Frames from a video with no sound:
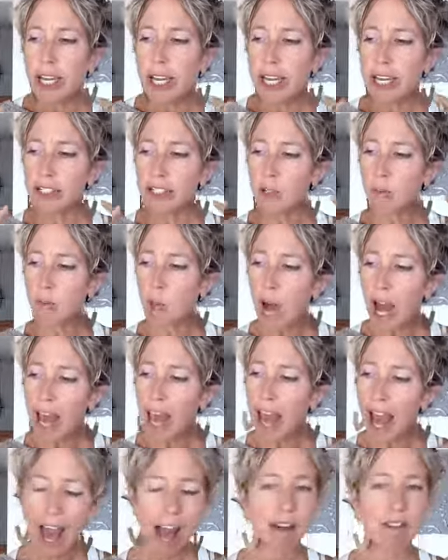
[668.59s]
It's why
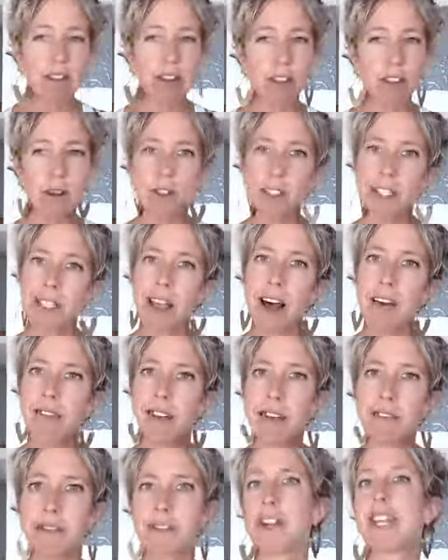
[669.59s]
having those
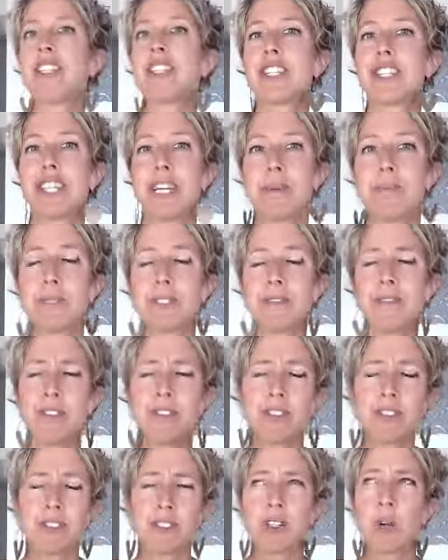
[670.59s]
loving friendships
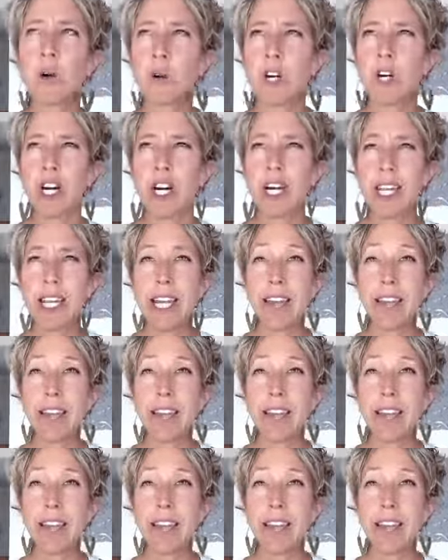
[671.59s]
feels so good.